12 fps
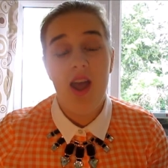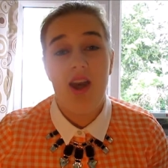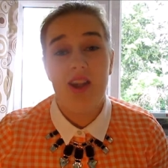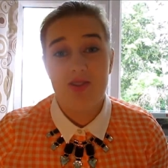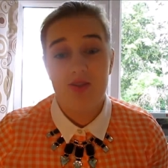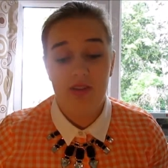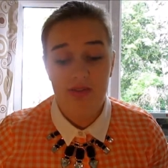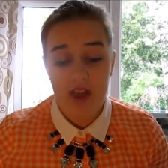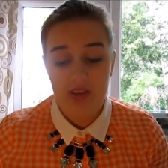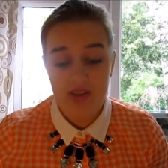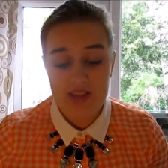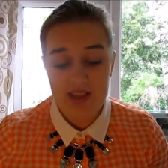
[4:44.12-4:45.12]
and I sort of
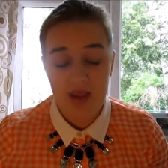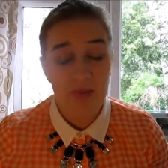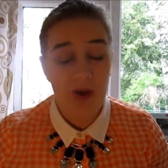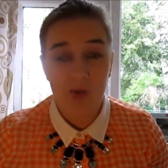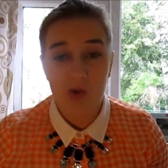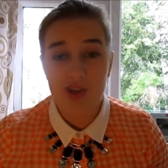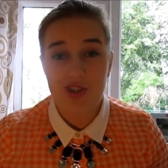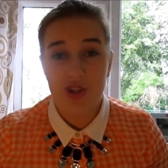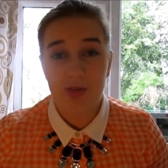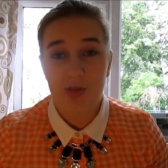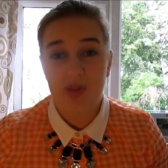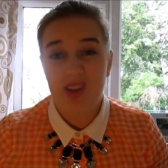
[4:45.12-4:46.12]
found this in my
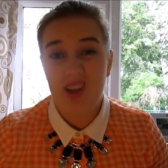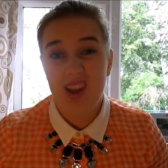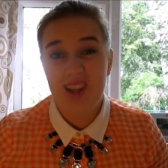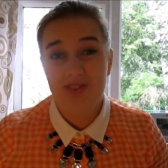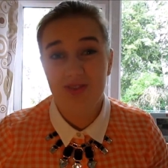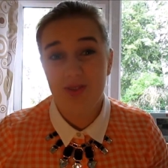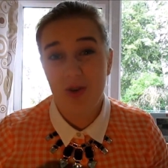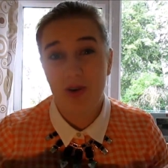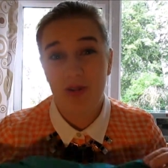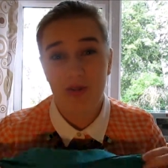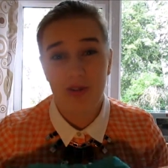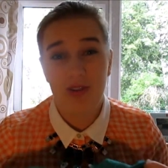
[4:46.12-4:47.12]
wardrobe. I
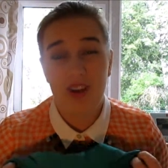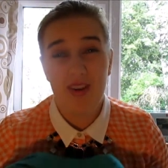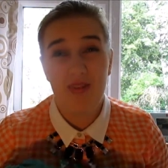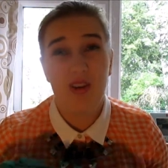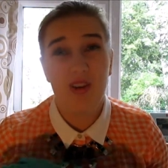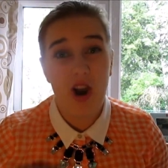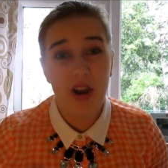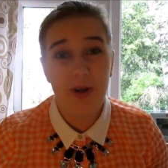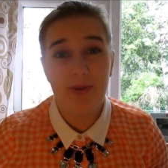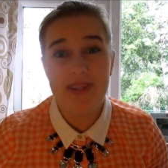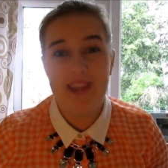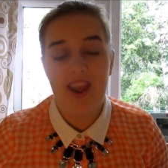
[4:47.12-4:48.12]
forgot it
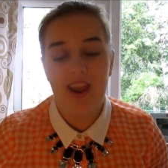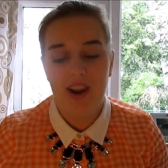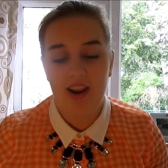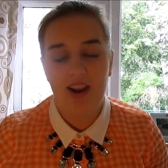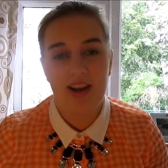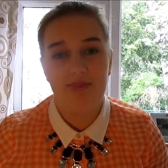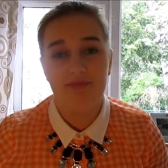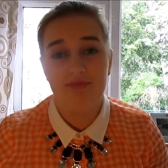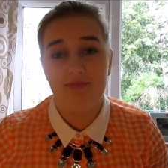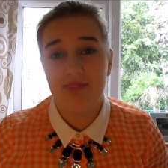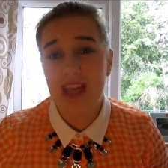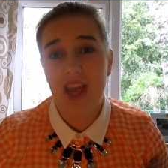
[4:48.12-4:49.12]
was there, and
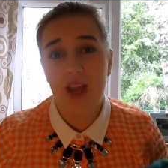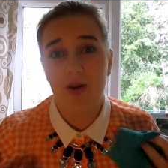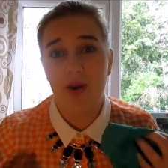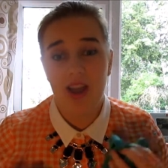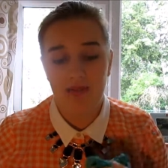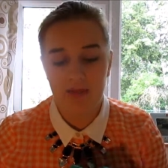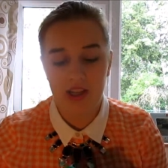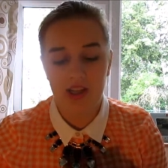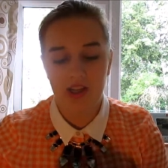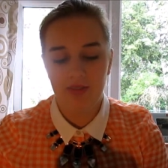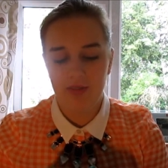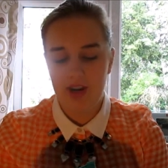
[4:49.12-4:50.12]
now I'm in
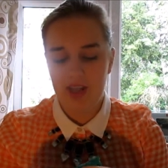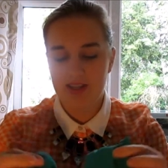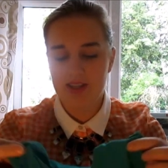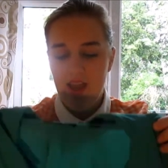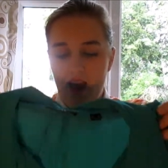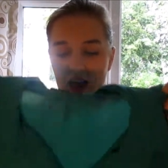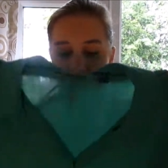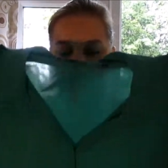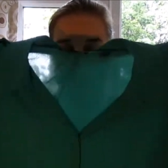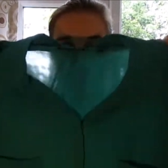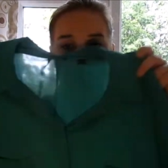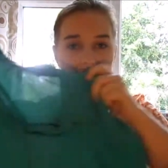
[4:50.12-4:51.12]
love with it. And
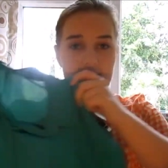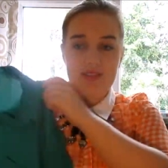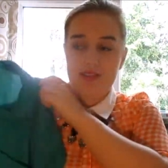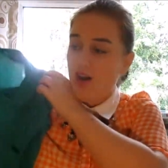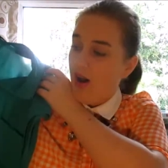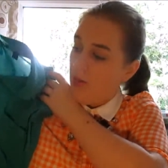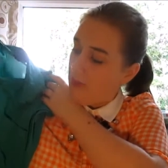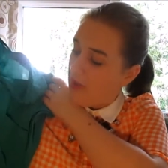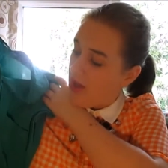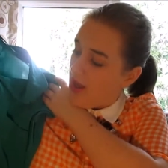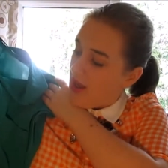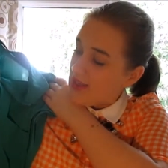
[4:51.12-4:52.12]
it's this top.
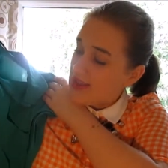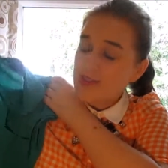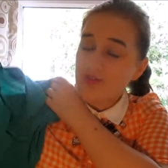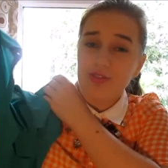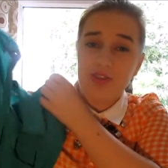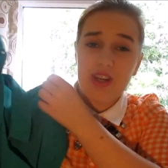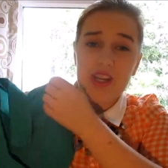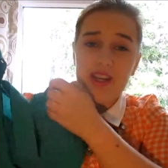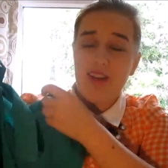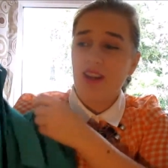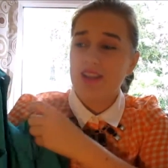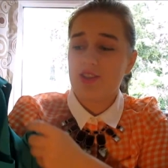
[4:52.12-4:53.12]
It's this really
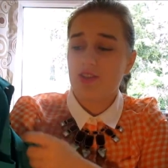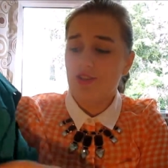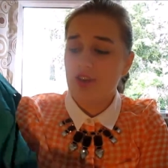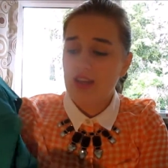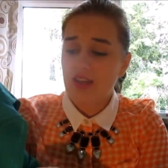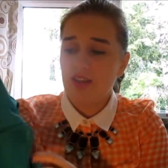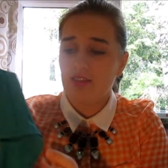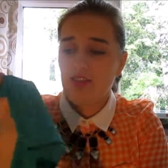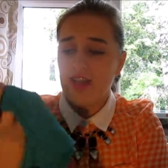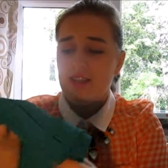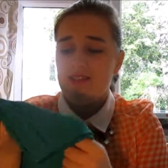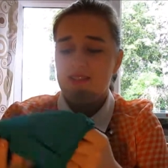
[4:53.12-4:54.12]
nice green, like